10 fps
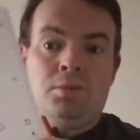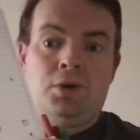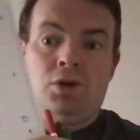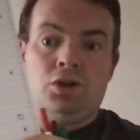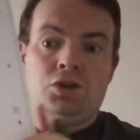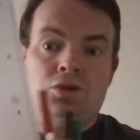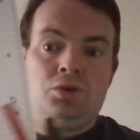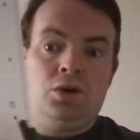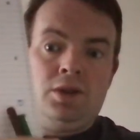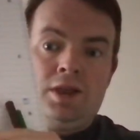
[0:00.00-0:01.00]
But
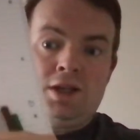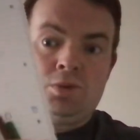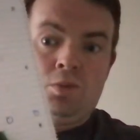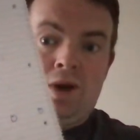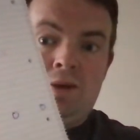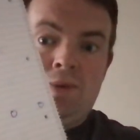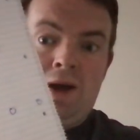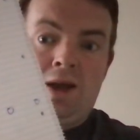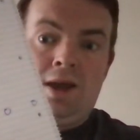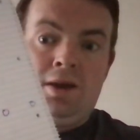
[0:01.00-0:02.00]
also this wing
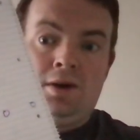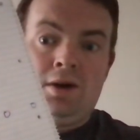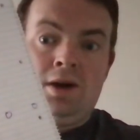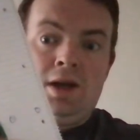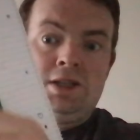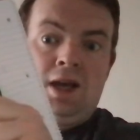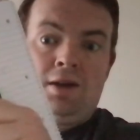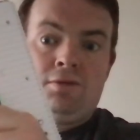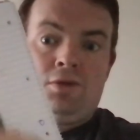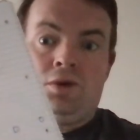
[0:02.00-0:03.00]
back here is
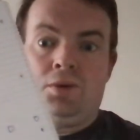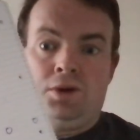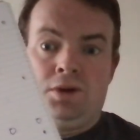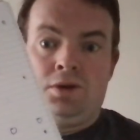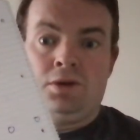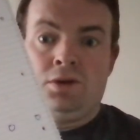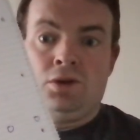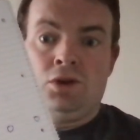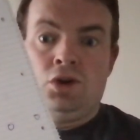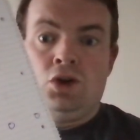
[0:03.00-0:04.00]
getting forward.
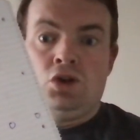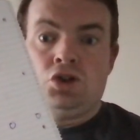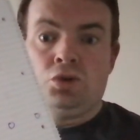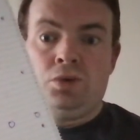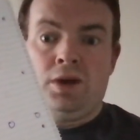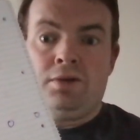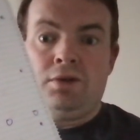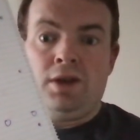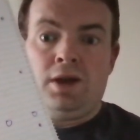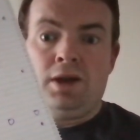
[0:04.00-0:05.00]
So whenever
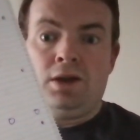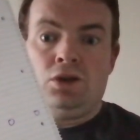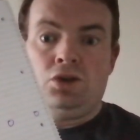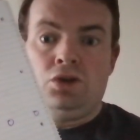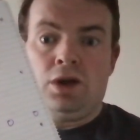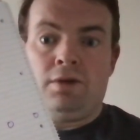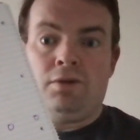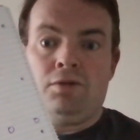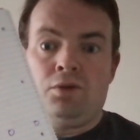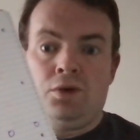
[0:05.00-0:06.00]
you have
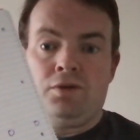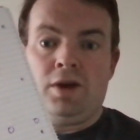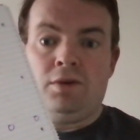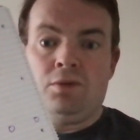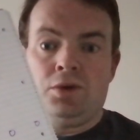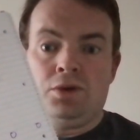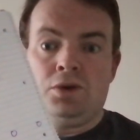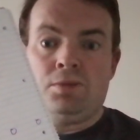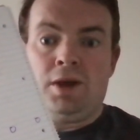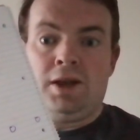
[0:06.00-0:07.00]
a
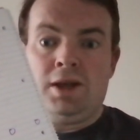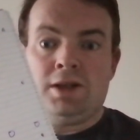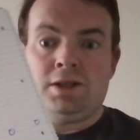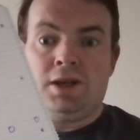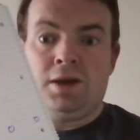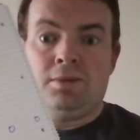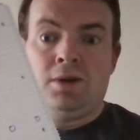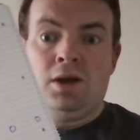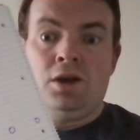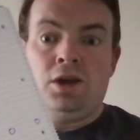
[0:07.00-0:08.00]
4-5-1, you're playing against them,
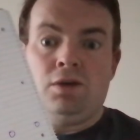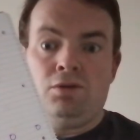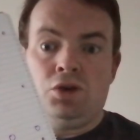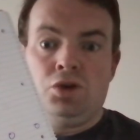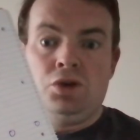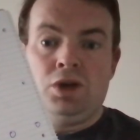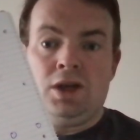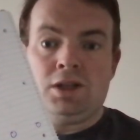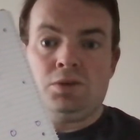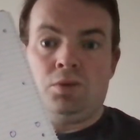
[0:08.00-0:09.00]
you have 2
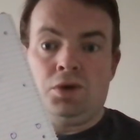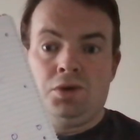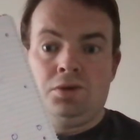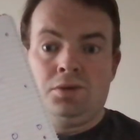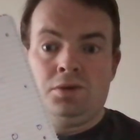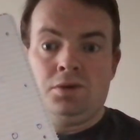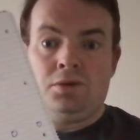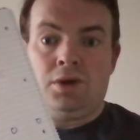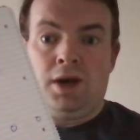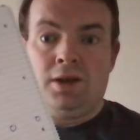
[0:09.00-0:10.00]
against 1,
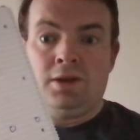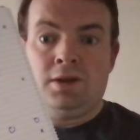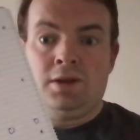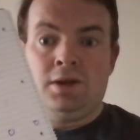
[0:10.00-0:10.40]
right?